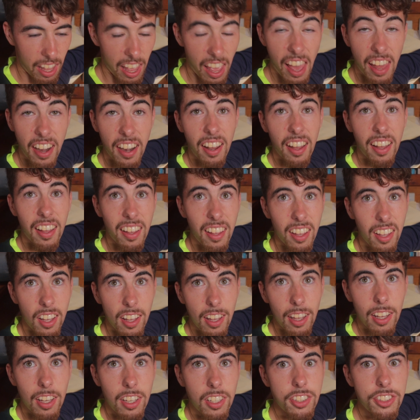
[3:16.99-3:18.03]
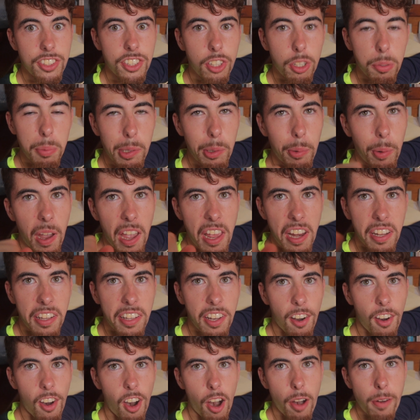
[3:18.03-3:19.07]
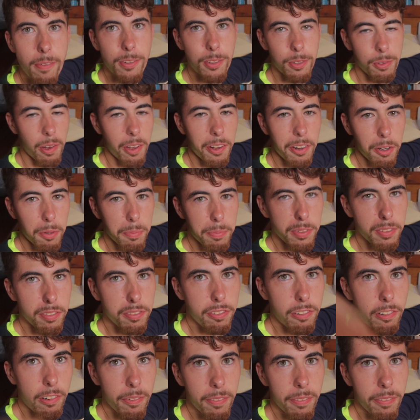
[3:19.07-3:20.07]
Hannah. She'll be waiting mm-hmm. there, arms wide open for